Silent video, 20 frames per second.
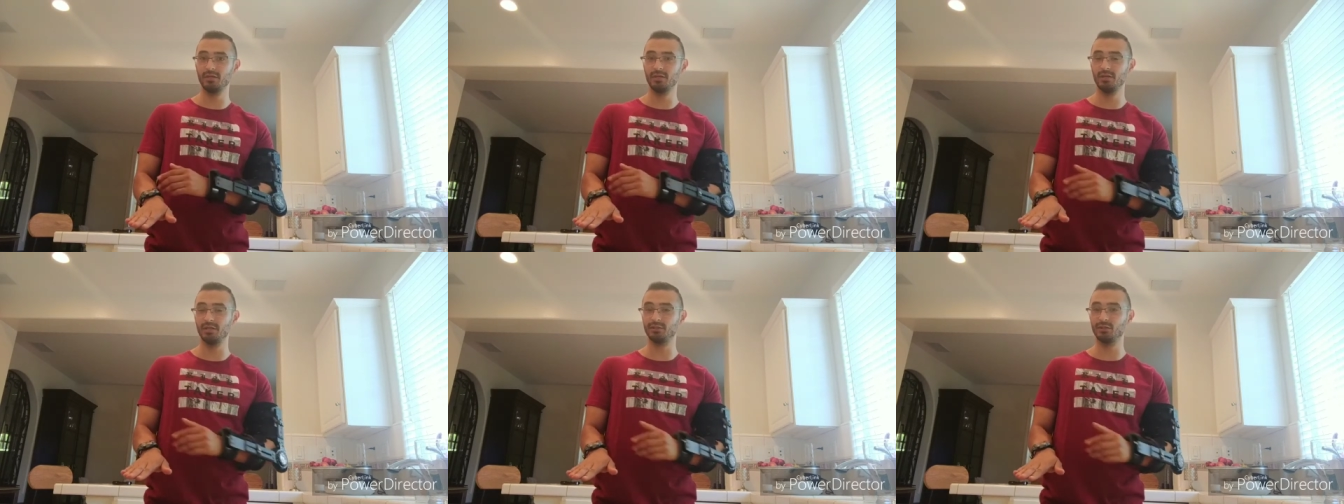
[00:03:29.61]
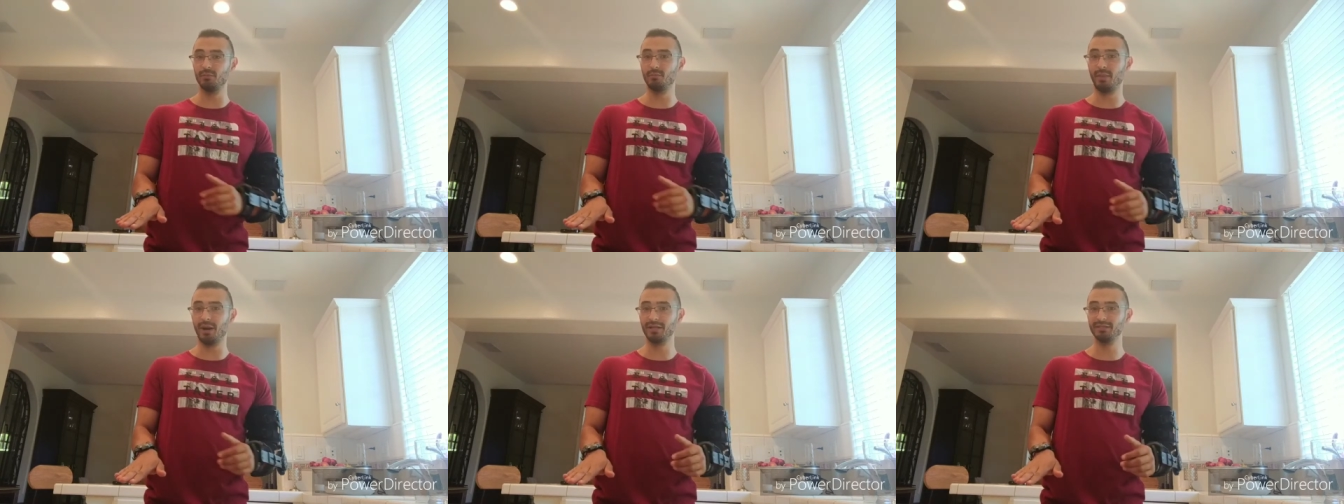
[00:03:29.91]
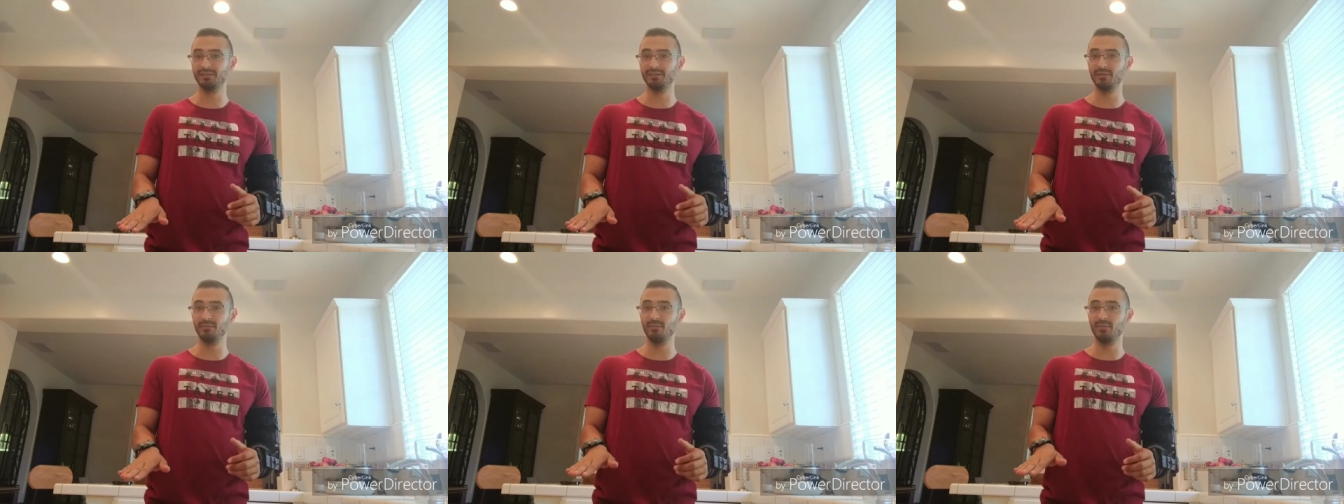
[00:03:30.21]
it's your
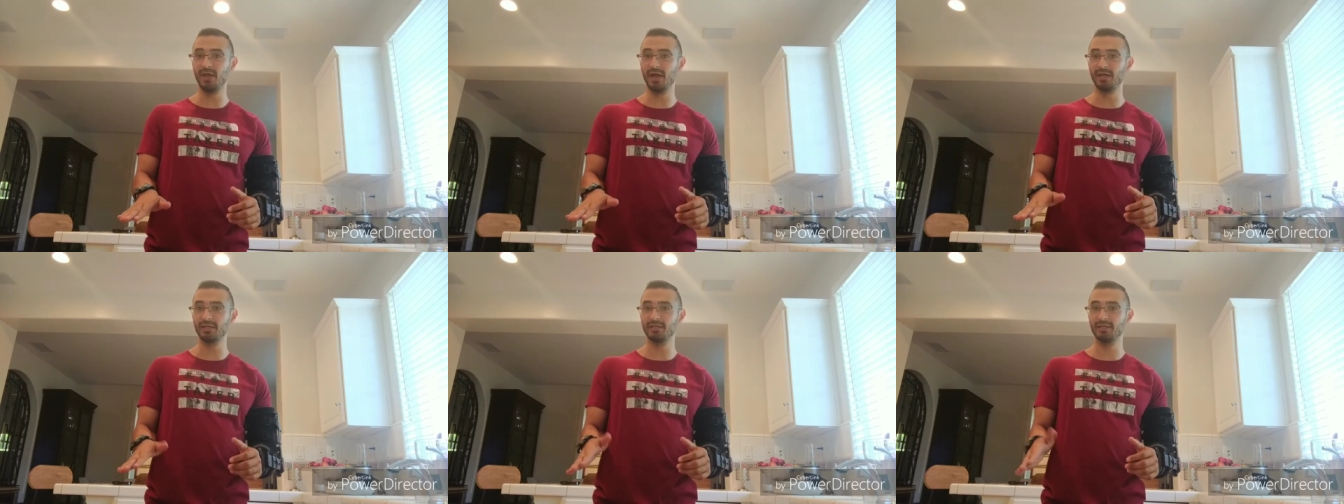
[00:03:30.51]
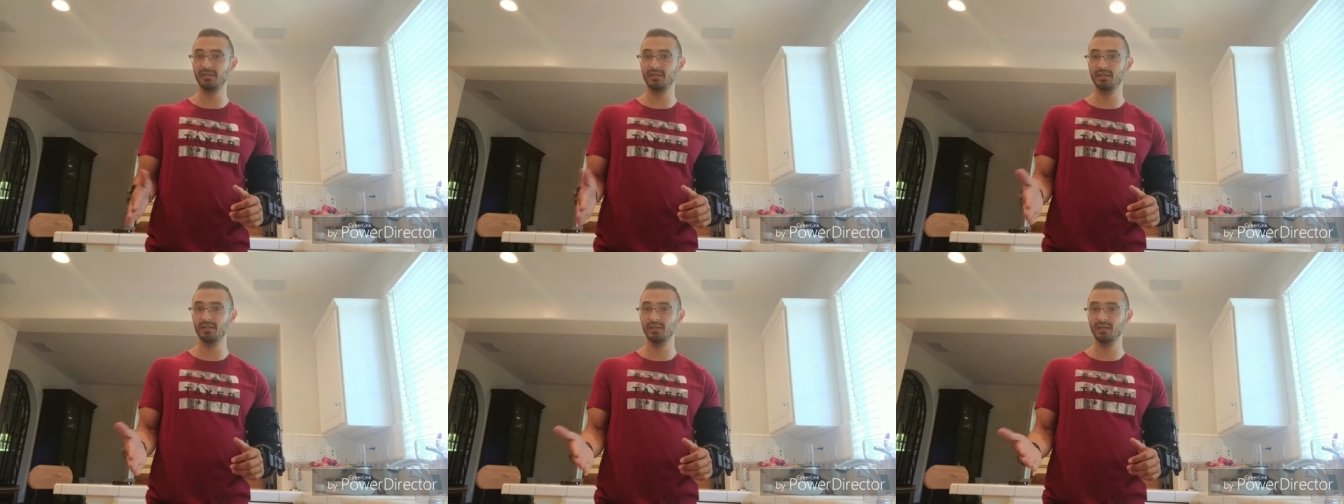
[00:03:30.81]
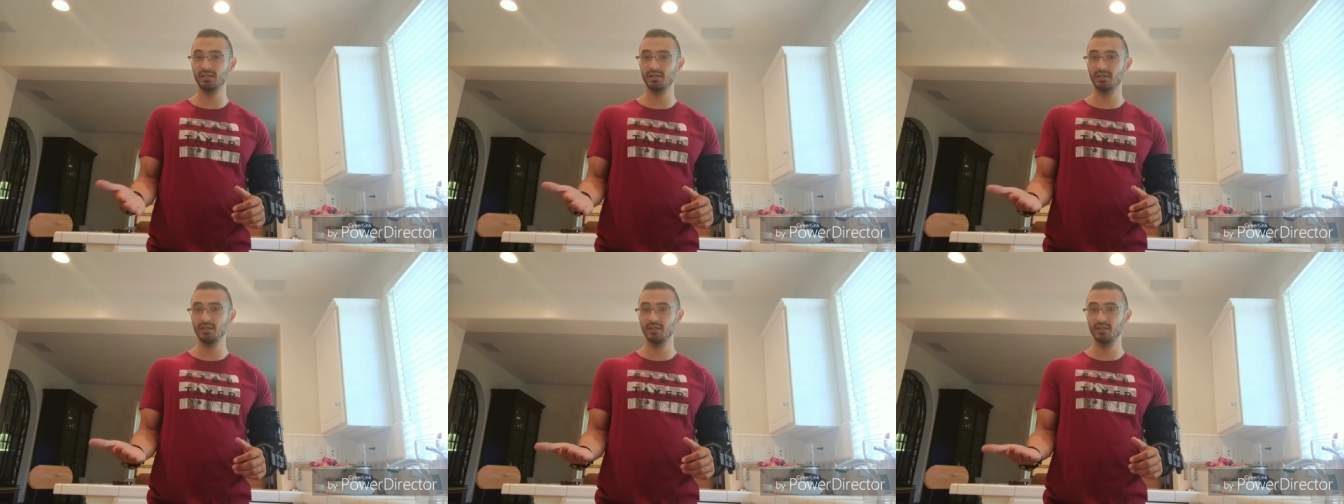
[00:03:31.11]
bicep that
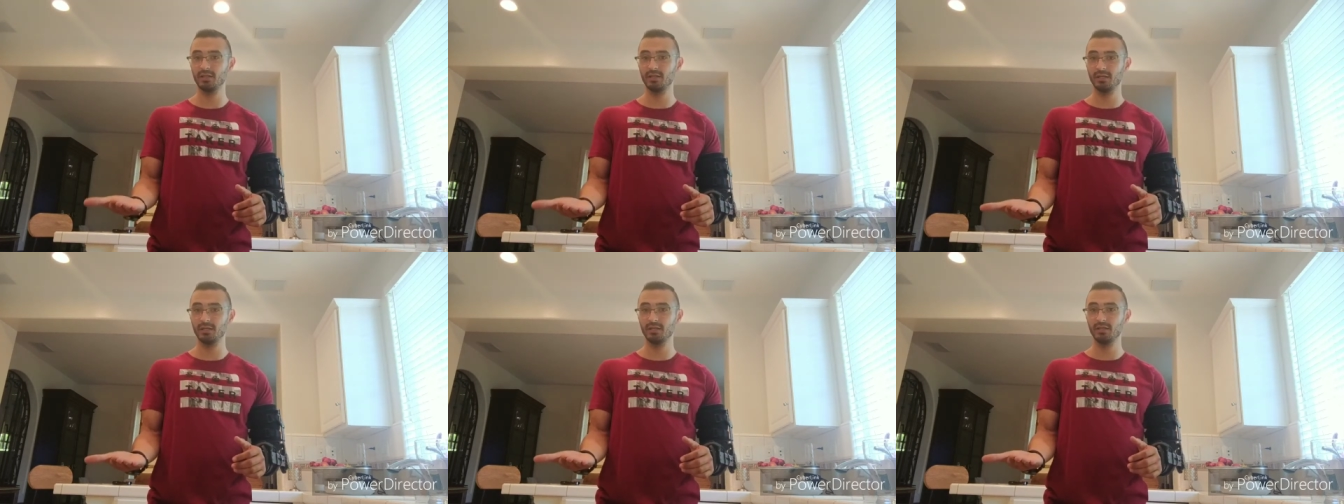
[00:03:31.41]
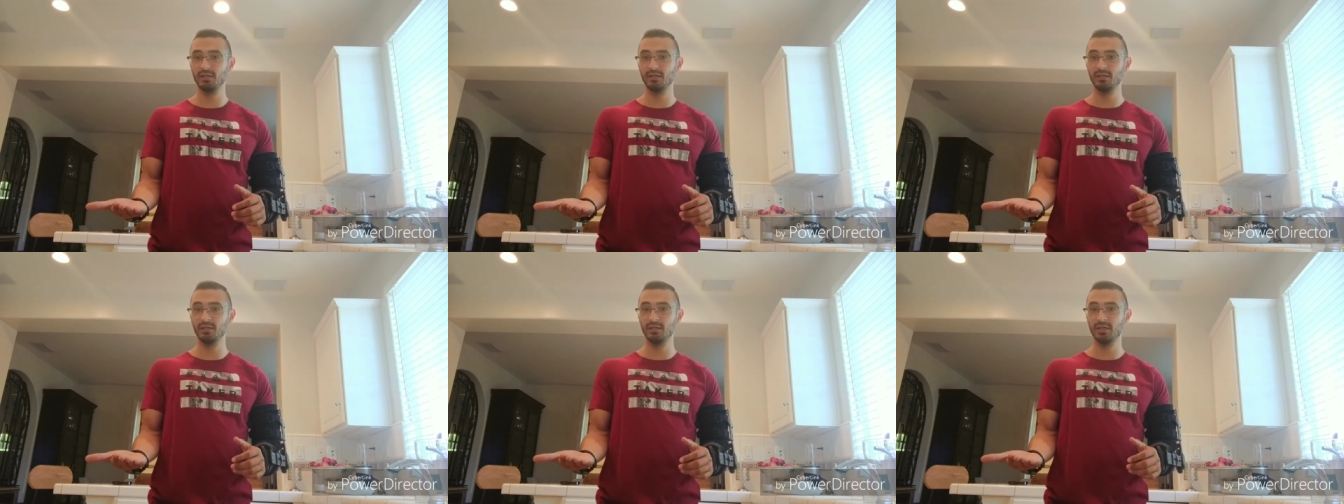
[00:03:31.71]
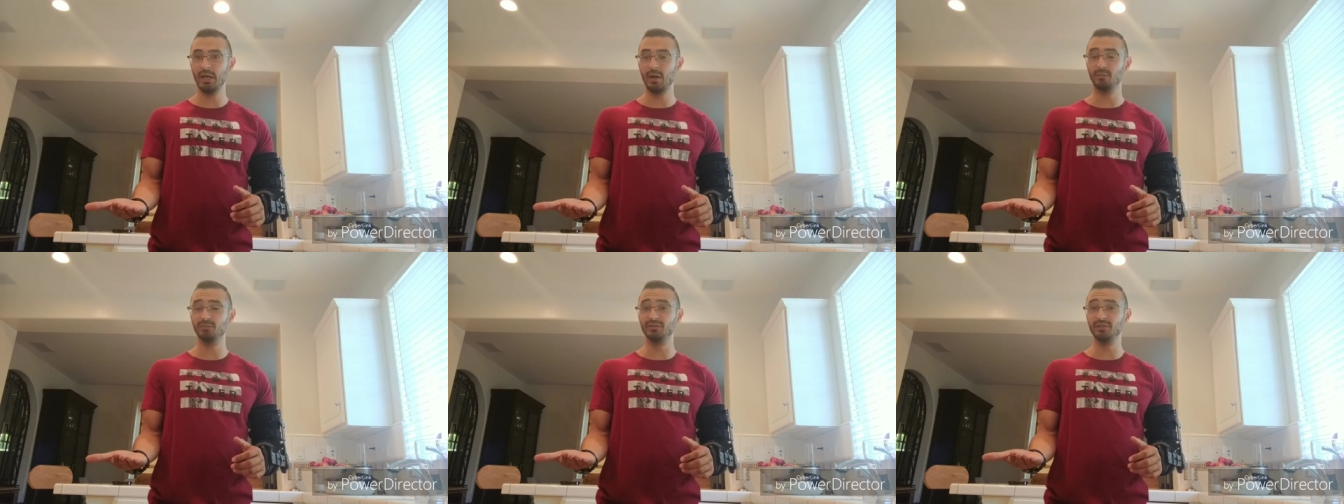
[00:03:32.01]

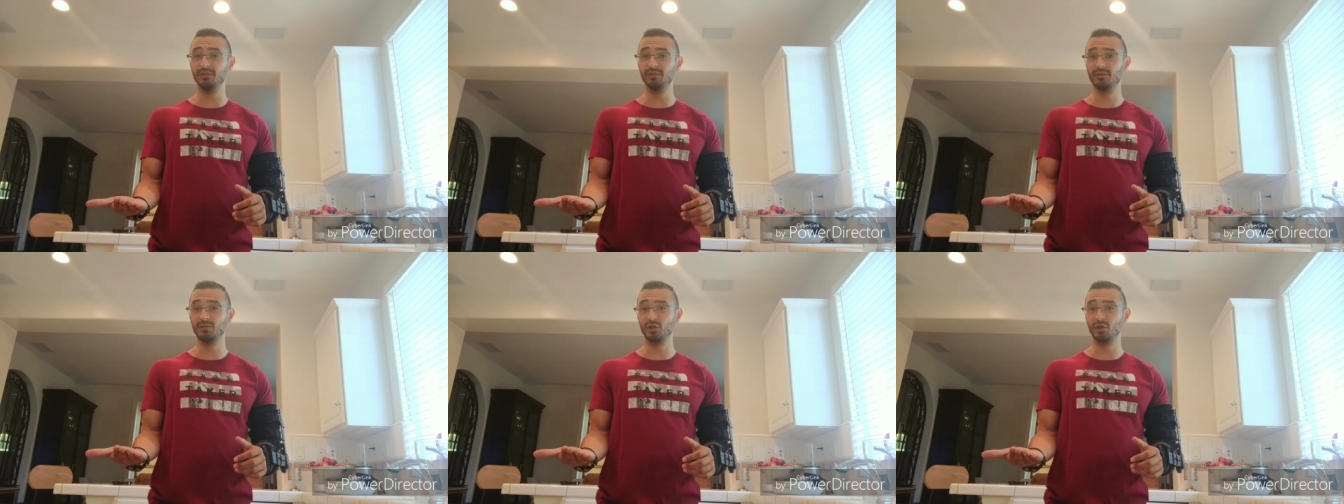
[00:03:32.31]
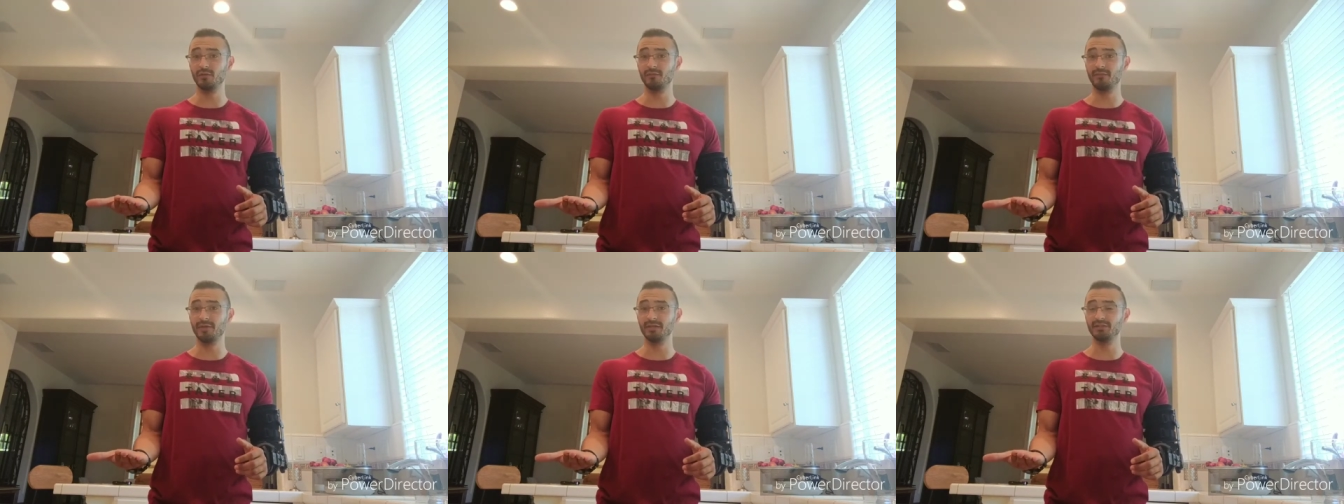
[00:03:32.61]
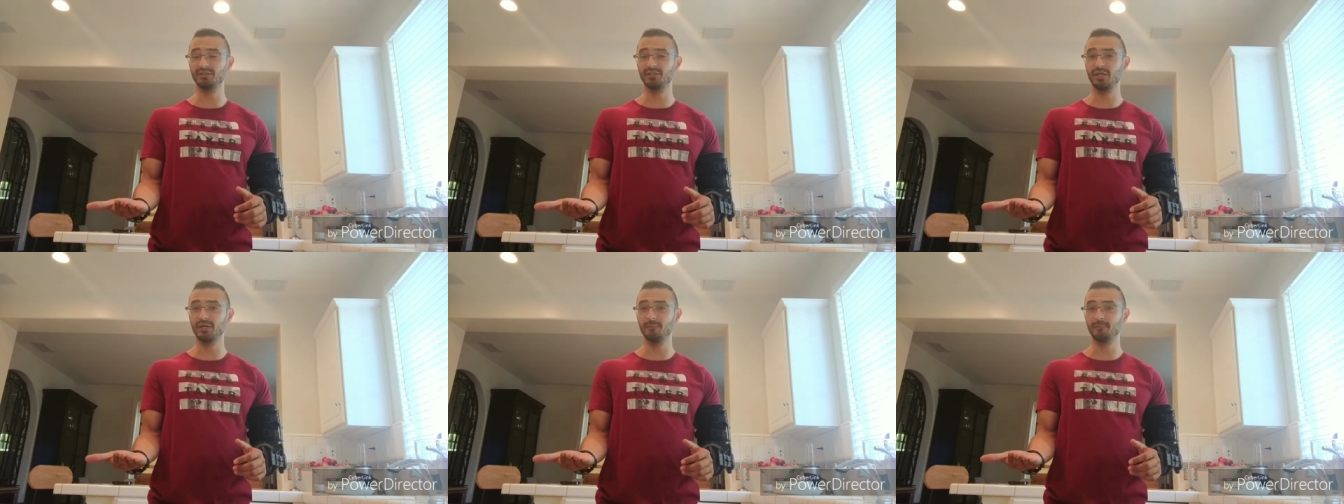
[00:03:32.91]
helps it turn
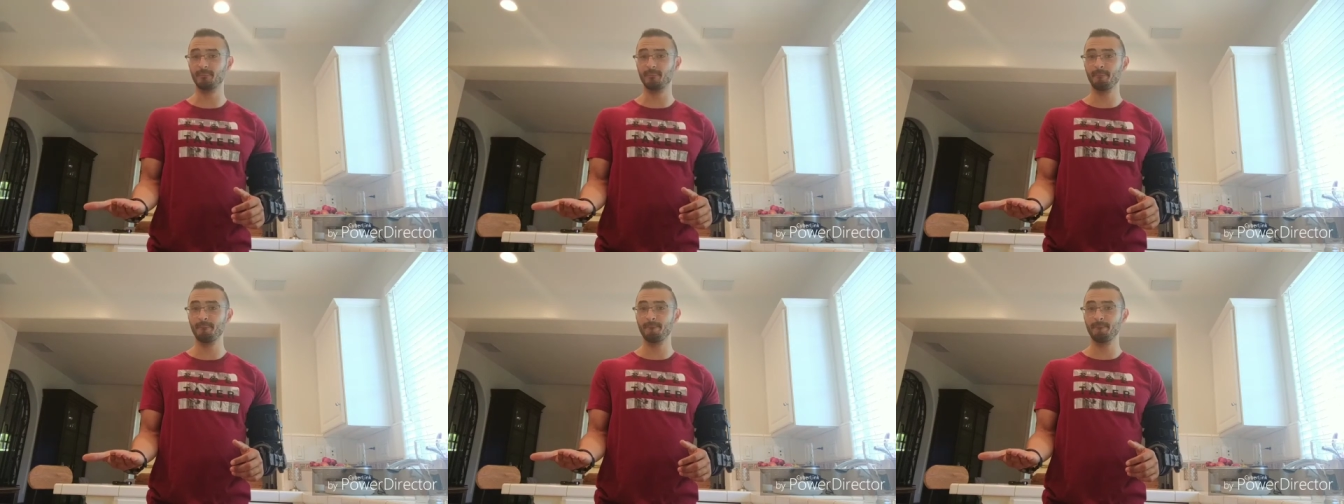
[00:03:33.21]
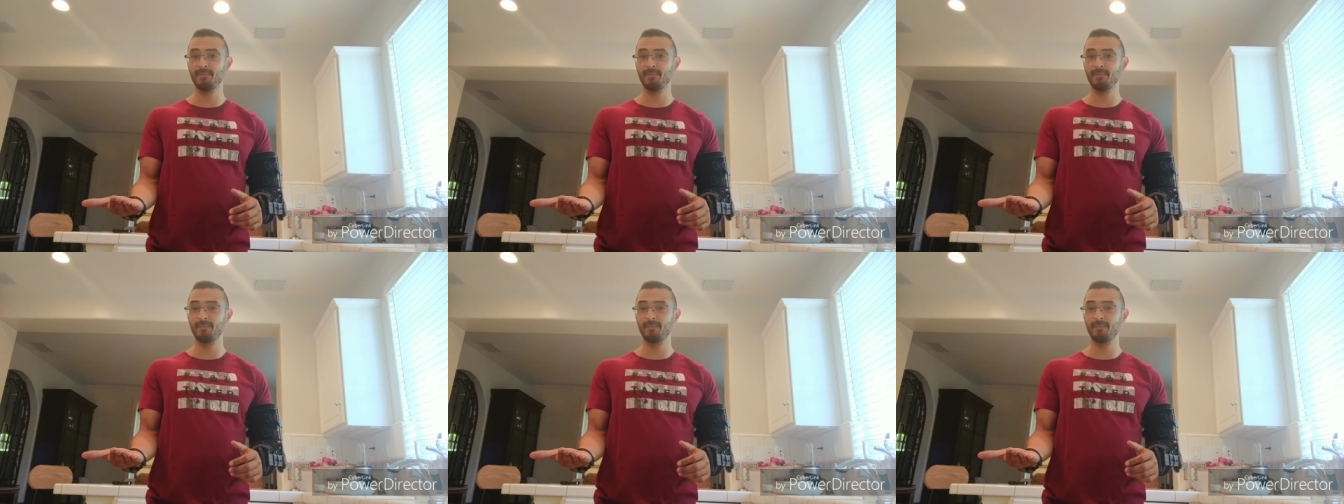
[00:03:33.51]
face up.